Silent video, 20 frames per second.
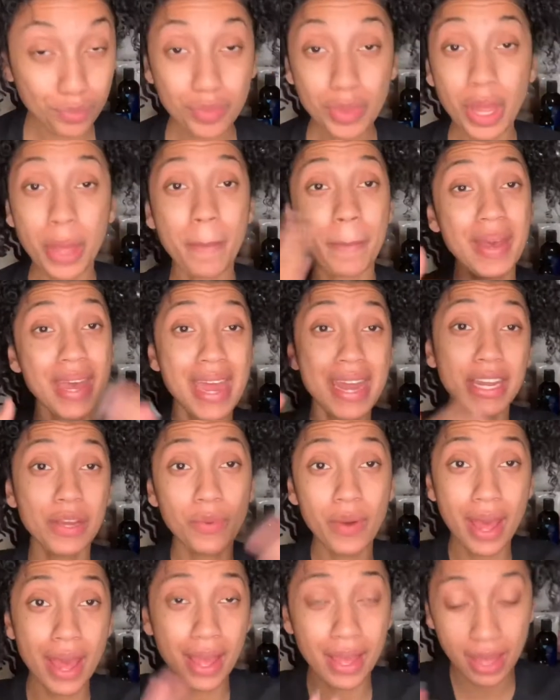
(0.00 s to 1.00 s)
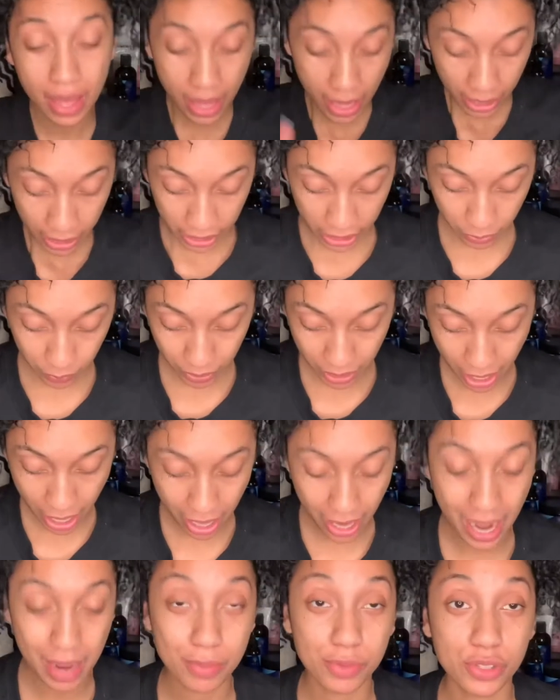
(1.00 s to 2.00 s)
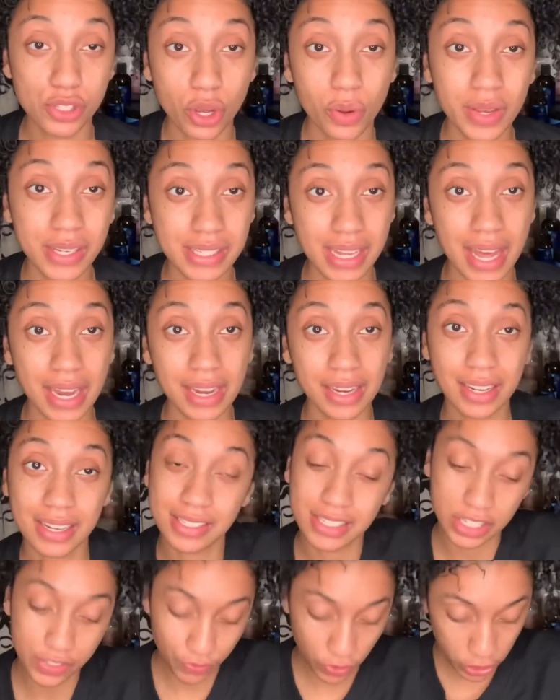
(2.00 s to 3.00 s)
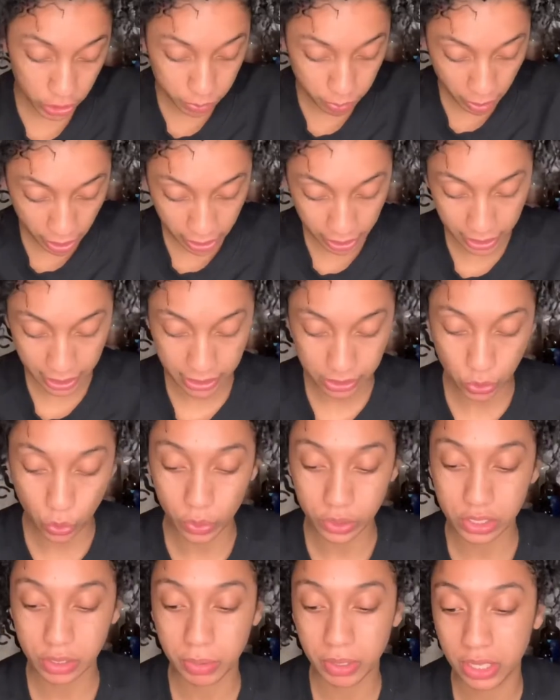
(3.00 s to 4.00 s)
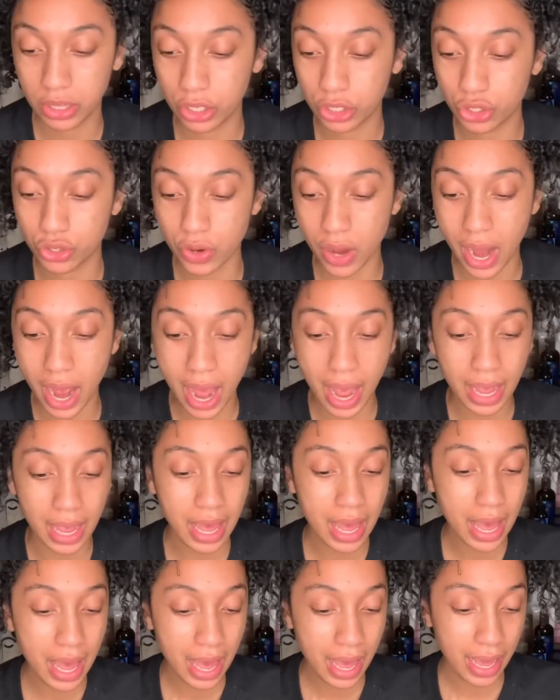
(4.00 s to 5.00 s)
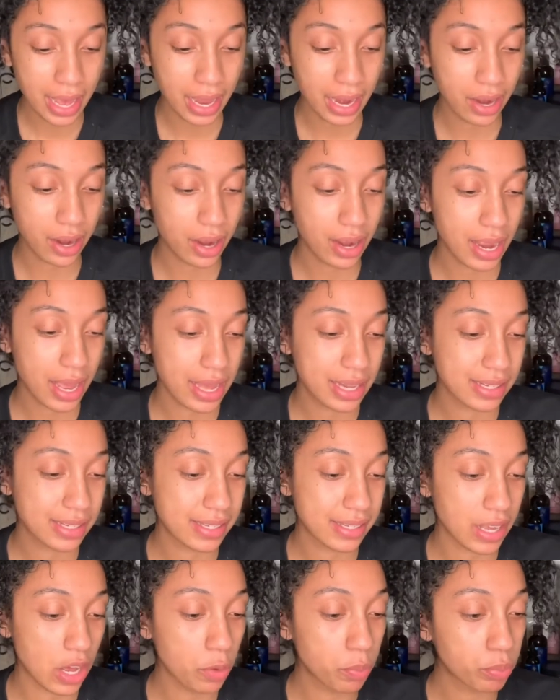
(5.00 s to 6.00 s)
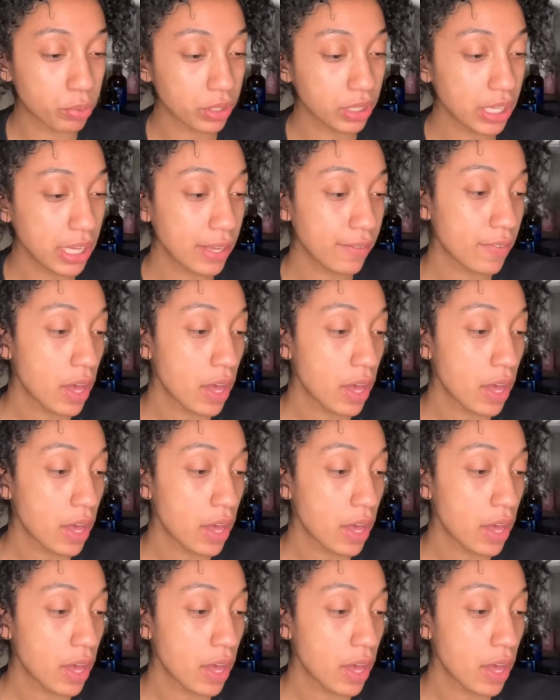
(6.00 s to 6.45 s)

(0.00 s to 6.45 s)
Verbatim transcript: But anyway, here we are. I'm so excited because this first part is going to be the dry hair and scalp relief.